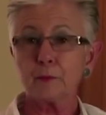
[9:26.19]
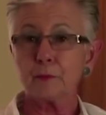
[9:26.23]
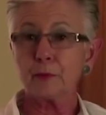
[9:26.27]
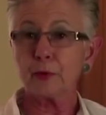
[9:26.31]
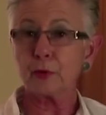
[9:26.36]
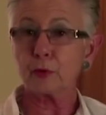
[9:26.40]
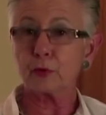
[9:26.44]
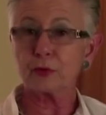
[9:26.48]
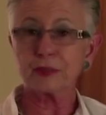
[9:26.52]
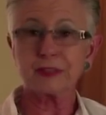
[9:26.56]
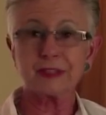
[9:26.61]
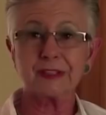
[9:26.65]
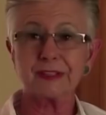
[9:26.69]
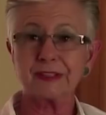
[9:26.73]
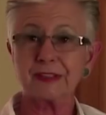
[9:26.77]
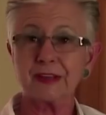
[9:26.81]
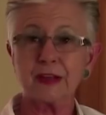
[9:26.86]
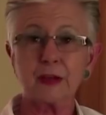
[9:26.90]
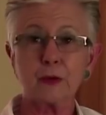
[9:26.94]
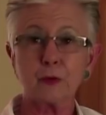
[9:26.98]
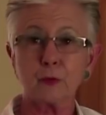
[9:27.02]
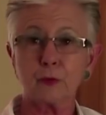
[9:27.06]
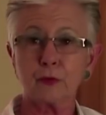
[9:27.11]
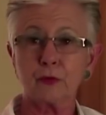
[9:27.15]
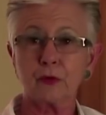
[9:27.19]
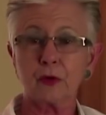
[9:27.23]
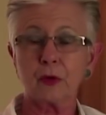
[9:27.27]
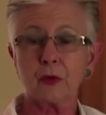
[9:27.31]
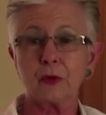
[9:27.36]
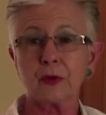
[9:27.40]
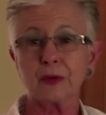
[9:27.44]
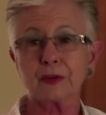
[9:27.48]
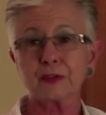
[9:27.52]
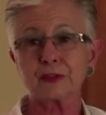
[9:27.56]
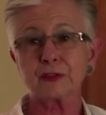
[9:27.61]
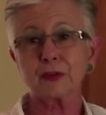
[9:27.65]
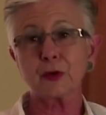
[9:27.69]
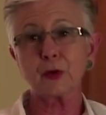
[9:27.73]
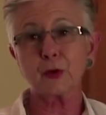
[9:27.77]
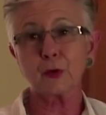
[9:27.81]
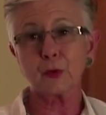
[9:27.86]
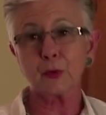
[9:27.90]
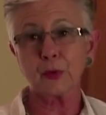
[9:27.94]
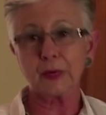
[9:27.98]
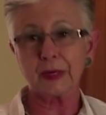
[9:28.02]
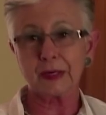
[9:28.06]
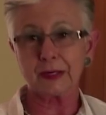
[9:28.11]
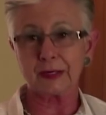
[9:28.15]
because his head was going so
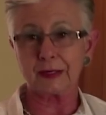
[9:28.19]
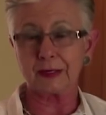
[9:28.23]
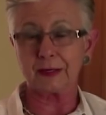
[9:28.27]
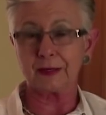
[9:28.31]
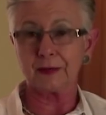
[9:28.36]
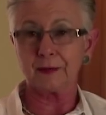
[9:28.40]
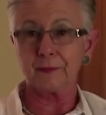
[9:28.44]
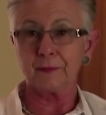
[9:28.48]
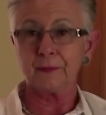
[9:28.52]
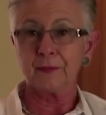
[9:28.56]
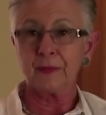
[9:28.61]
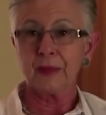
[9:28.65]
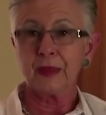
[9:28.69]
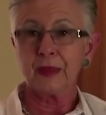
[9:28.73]
quickly